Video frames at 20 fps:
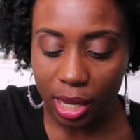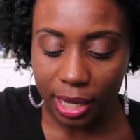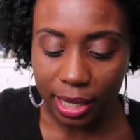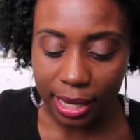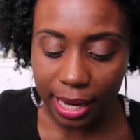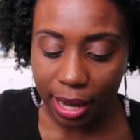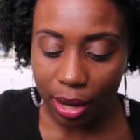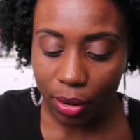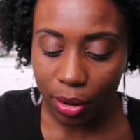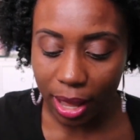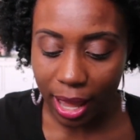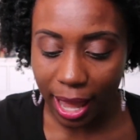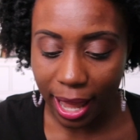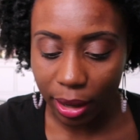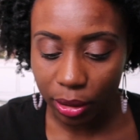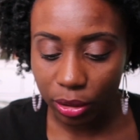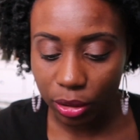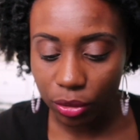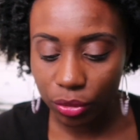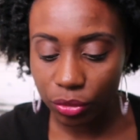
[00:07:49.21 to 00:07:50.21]
Now,
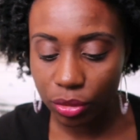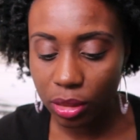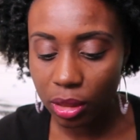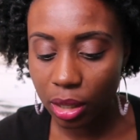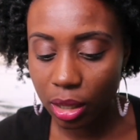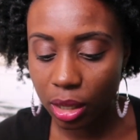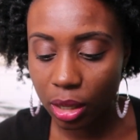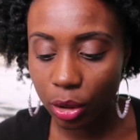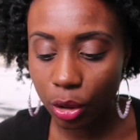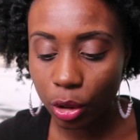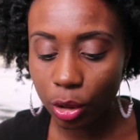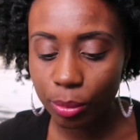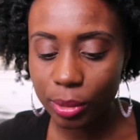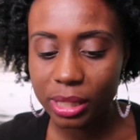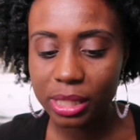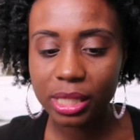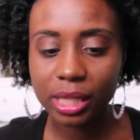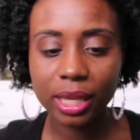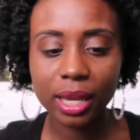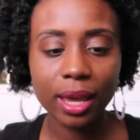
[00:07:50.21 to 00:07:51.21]
out of the
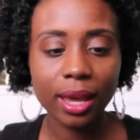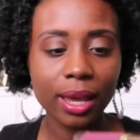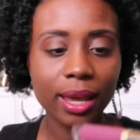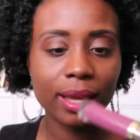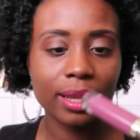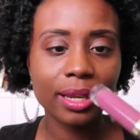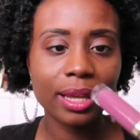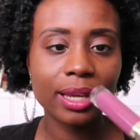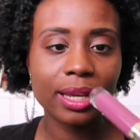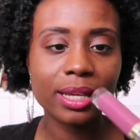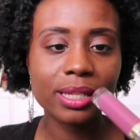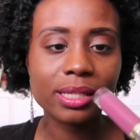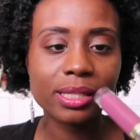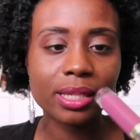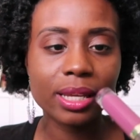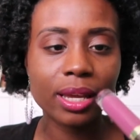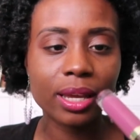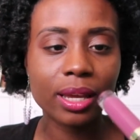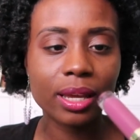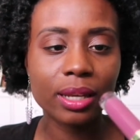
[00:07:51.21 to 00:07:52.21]
Urban Decay, like I
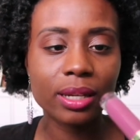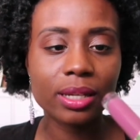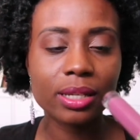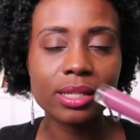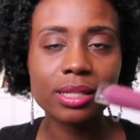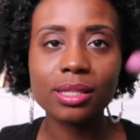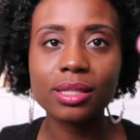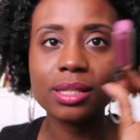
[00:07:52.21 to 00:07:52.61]
said,